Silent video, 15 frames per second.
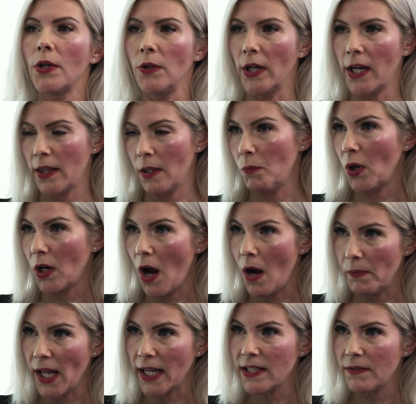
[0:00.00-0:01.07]
could look at the more
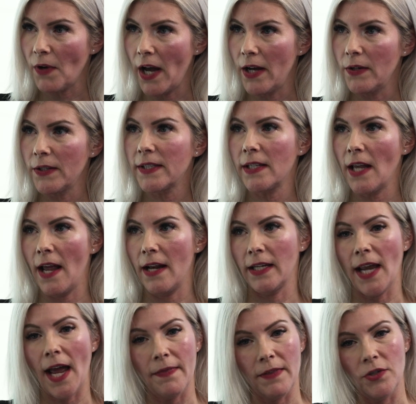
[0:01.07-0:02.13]
complex files. And
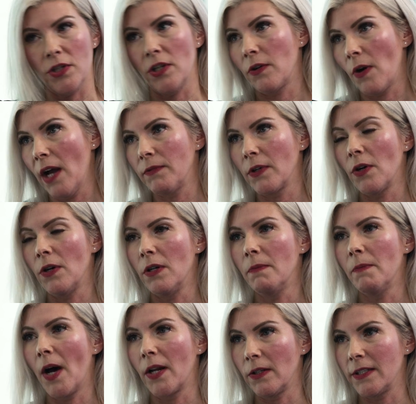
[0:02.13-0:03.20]
again, the
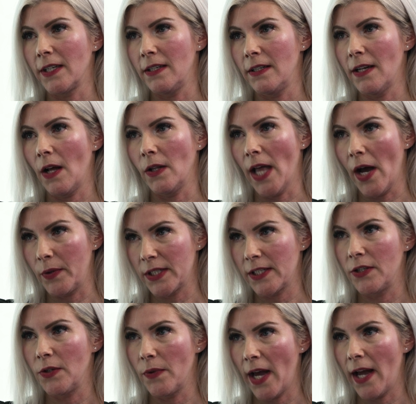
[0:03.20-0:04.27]
geographical model didn't allow us
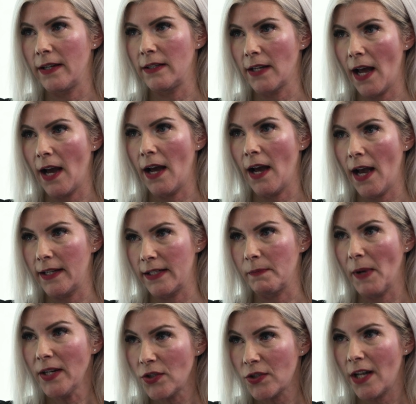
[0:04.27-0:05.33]
to do that as
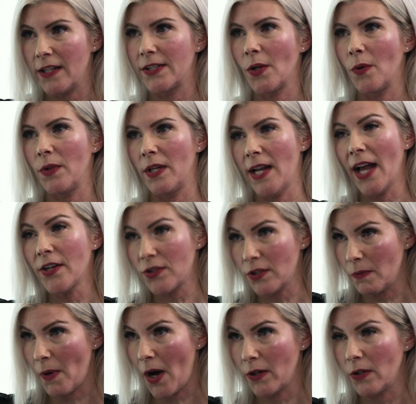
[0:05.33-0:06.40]
much. And so the
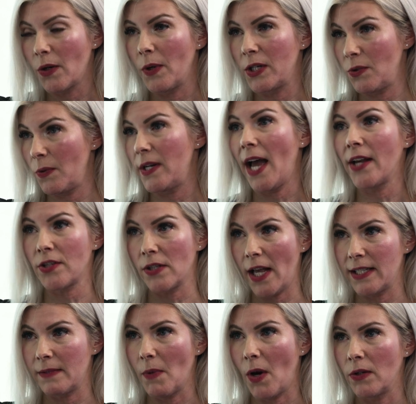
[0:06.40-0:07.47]
national model, going to a
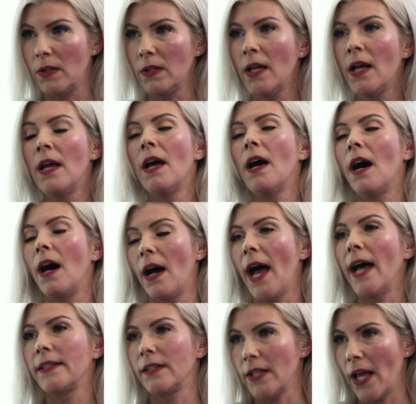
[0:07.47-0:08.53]
nationalized model,
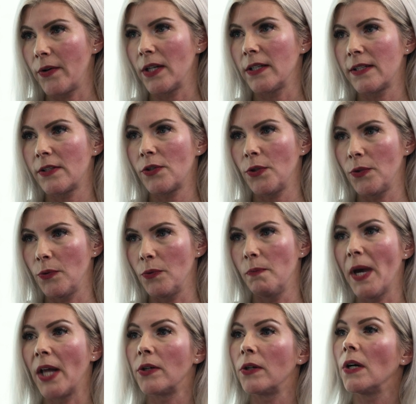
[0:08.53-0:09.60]
has allowed us to
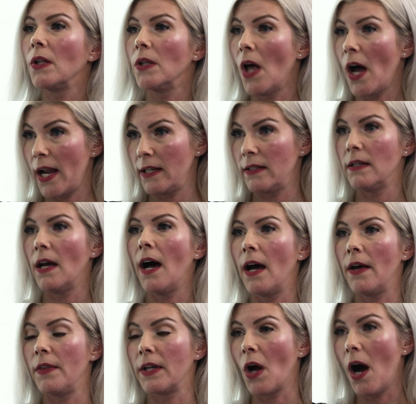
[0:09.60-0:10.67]
better align
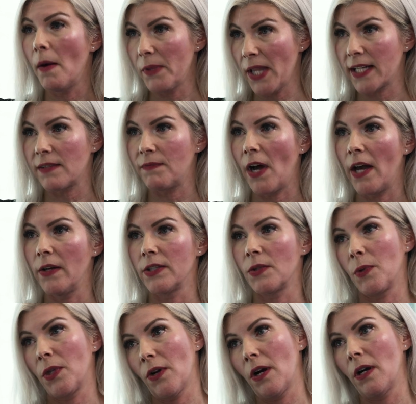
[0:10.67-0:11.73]
the complex
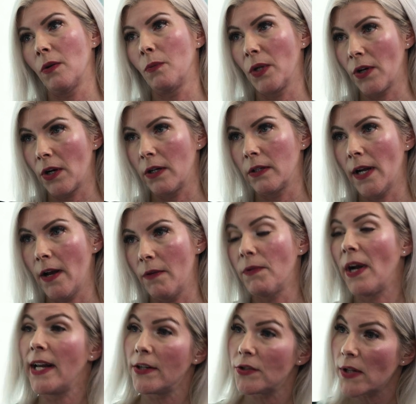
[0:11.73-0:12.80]
files with our
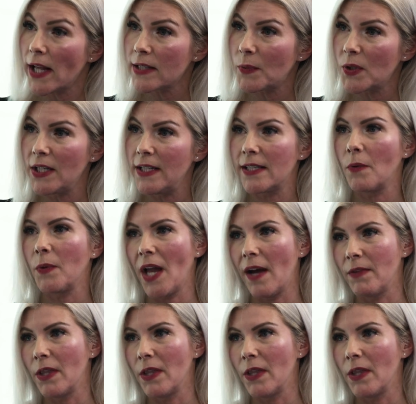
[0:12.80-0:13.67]
financial expertise that we